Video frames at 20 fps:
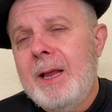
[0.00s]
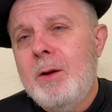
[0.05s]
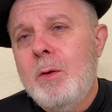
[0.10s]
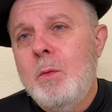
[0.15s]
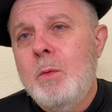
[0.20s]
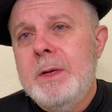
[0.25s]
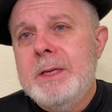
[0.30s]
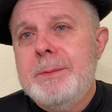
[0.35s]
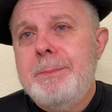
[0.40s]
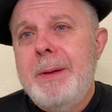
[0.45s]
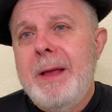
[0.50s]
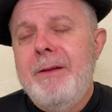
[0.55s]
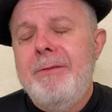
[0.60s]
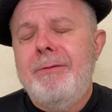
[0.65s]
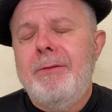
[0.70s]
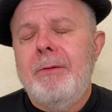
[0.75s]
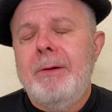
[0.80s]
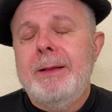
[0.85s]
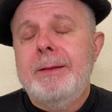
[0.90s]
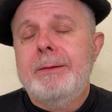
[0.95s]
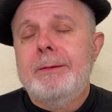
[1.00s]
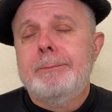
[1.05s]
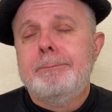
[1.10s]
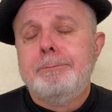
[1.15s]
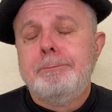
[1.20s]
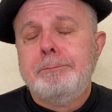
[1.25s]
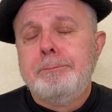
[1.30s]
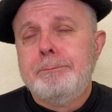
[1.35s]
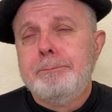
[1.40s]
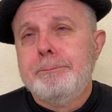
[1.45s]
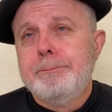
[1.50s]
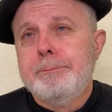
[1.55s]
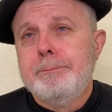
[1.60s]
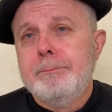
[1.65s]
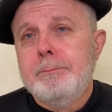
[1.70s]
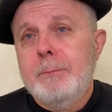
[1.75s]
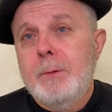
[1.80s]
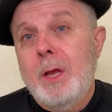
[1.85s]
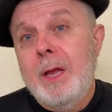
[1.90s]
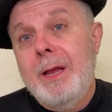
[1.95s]
always pay for it.
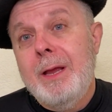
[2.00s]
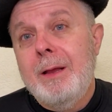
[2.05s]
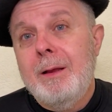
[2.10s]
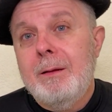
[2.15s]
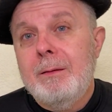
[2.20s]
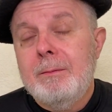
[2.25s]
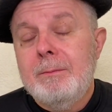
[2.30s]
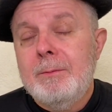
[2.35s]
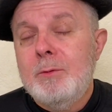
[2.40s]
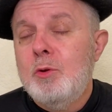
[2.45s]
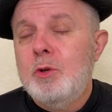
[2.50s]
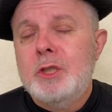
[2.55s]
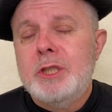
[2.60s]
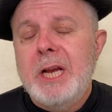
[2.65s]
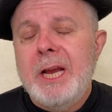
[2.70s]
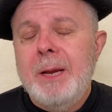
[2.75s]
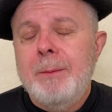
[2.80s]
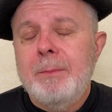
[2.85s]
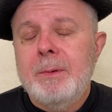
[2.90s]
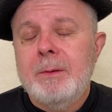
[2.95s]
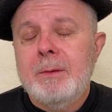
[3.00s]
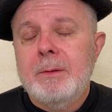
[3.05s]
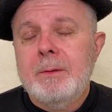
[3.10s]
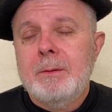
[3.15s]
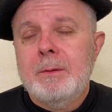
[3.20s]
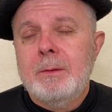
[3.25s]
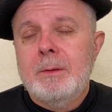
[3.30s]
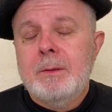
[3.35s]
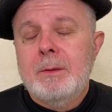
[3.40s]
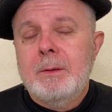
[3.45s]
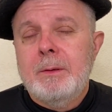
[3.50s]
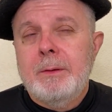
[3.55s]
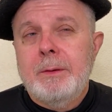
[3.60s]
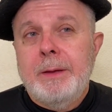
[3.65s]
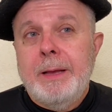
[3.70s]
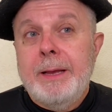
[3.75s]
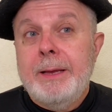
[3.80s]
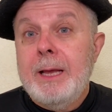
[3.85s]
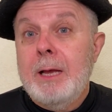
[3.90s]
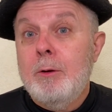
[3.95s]
Hey, no shame.
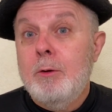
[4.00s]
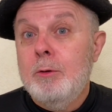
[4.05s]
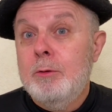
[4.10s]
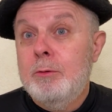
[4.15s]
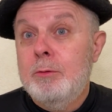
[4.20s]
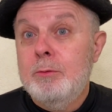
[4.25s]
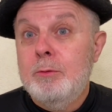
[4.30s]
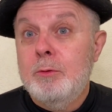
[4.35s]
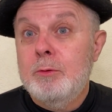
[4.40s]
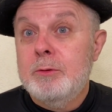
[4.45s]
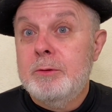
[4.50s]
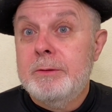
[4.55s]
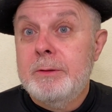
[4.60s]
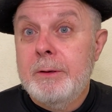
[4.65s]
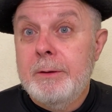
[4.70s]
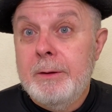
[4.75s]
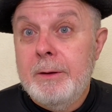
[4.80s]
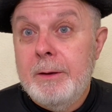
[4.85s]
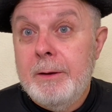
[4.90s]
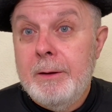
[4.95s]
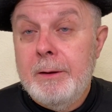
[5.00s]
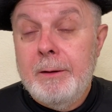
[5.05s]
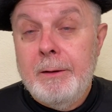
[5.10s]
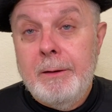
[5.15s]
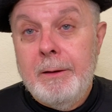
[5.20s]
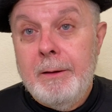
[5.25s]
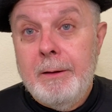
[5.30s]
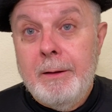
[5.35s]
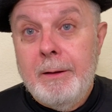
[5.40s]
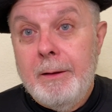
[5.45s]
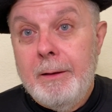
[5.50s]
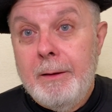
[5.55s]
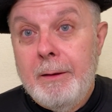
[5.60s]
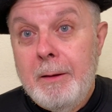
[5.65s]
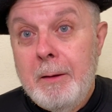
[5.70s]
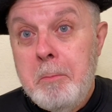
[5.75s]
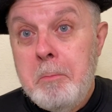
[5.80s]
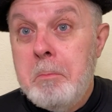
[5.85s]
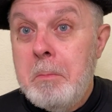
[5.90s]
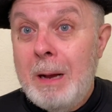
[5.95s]
I can go to those
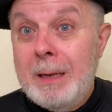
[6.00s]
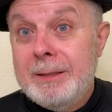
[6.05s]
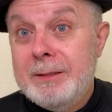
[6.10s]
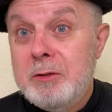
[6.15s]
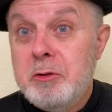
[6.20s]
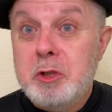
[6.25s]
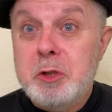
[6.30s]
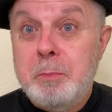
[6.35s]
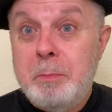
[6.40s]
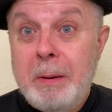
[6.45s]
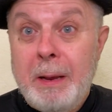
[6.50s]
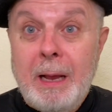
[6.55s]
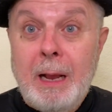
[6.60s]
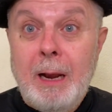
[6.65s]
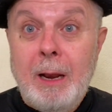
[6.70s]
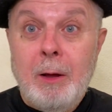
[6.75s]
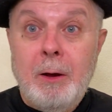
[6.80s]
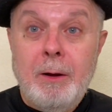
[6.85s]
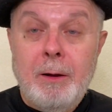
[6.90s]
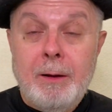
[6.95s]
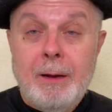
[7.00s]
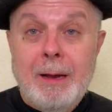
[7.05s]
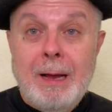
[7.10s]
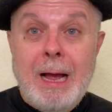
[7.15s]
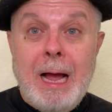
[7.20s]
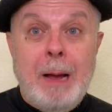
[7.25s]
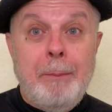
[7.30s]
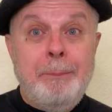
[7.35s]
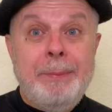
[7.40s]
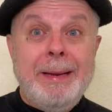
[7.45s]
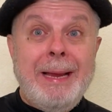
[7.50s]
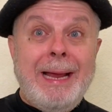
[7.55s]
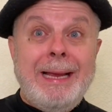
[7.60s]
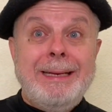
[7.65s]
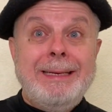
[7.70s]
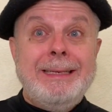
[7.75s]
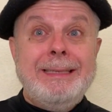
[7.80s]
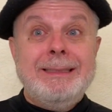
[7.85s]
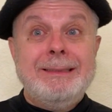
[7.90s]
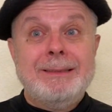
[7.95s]
massage parlor happy
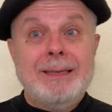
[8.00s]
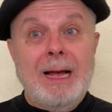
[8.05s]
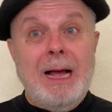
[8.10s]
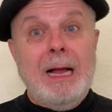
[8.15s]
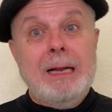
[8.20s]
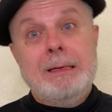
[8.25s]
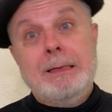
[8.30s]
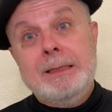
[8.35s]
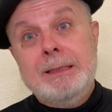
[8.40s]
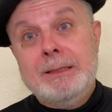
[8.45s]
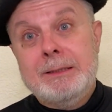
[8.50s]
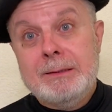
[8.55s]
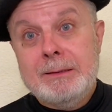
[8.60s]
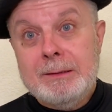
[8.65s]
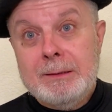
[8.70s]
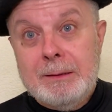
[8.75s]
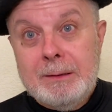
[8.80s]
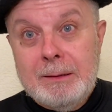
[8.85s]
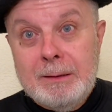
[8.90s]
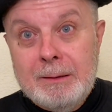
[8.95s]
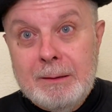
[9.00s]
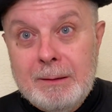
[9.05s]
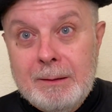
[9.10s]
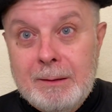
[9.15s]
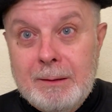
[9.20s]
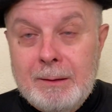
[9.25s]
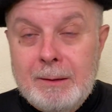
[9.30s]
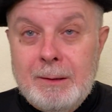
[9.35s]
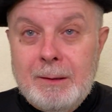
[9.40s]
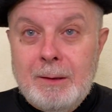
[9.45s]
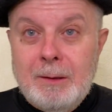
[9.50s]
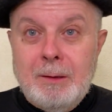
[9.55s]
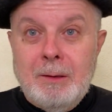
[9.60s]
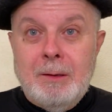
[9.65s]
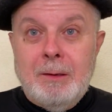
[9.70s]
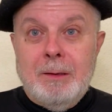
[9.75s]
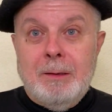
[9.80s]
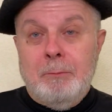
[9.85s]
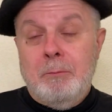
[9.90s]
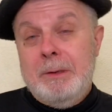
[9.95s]
endings. At least
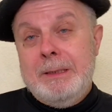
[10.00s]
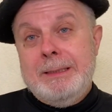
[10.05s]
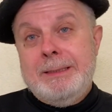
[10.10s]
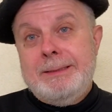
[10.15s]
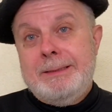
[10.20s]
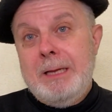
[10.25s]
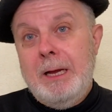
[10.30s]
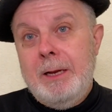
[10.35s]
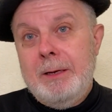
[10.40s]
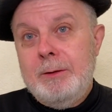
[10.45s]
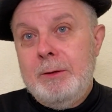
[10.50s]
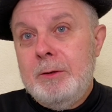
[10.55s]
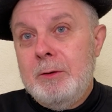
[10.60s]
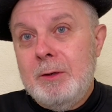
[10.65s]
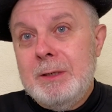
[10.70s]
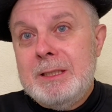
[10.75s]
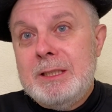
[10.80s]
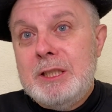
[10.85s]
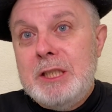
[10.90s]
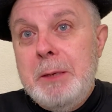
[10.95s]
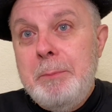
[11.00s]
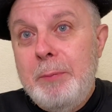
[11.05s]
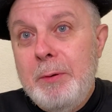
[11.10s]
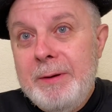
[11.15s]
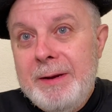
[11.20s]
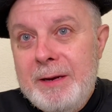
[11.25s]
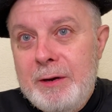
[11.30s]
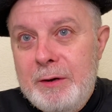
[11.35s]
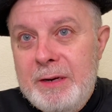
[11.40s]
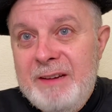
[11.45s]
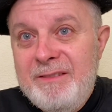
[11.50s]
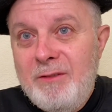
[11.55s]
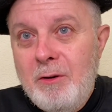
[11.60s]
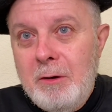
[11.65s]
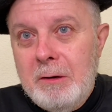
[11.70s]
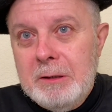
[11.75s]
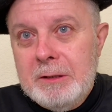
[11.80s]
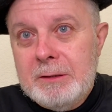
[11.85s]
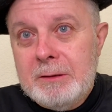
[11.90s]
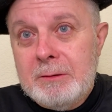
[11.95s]
when it's done, you know, it's cheaper than a
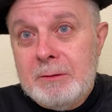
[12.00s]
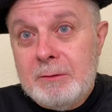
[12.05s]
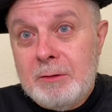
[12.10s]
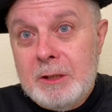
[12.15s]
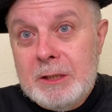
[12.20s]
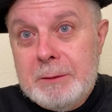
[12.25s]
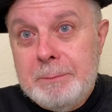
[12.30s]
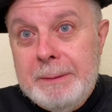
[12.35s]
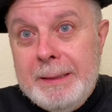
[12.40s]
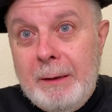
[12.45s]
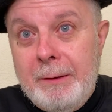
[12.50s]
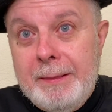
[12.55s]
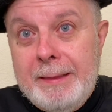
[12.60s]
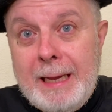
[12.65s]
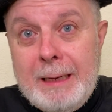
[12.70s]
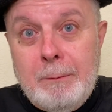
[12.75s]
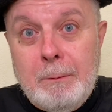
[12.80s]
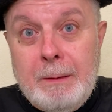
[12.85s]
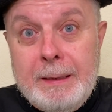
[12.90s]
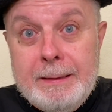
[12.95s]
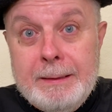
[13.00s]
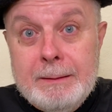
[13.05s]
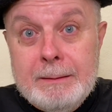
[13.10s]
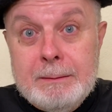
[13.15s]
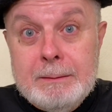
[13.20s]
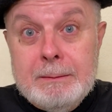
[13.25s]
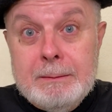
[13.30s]
divorce. Trust me on that one.